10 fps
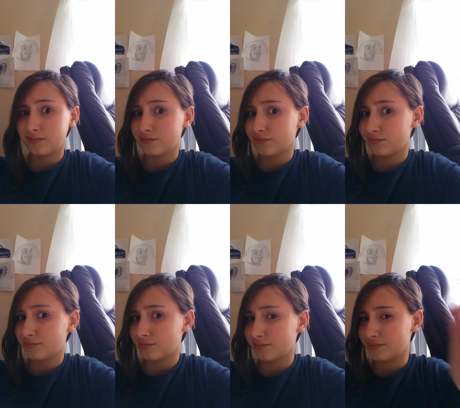
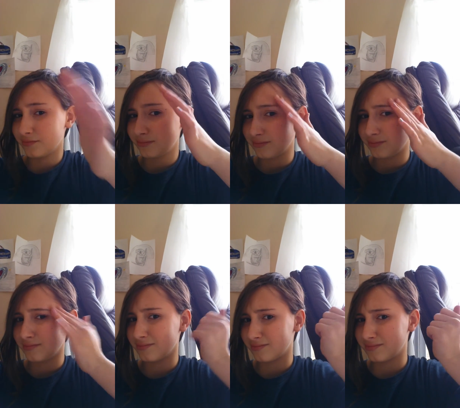
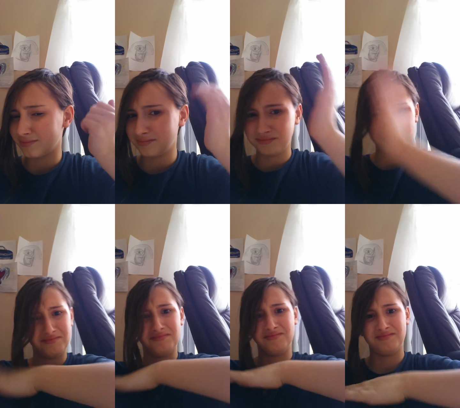
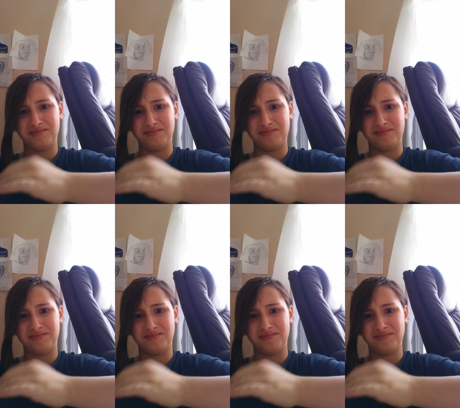(silence)